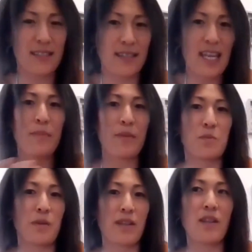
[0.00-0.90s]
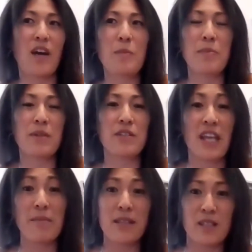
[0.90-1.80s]
this happened with a lot of people. It
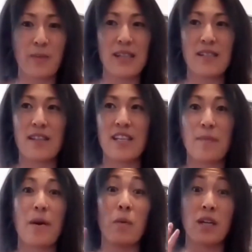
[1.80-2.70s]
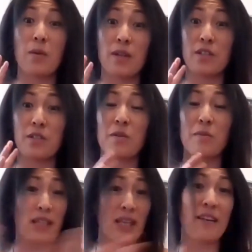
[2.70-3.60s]
gave me the space to think about what I want to do with
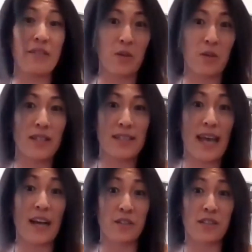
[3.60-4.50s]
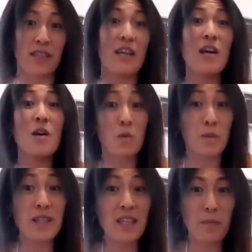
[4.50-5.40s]
my life, like what is actually
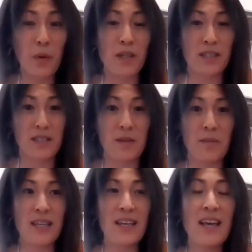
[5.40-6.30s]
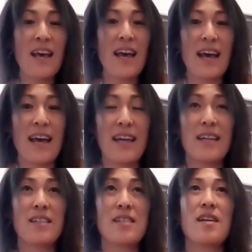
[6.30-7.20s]
really important to me.
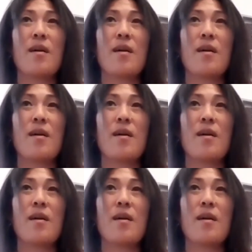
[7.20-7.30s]
And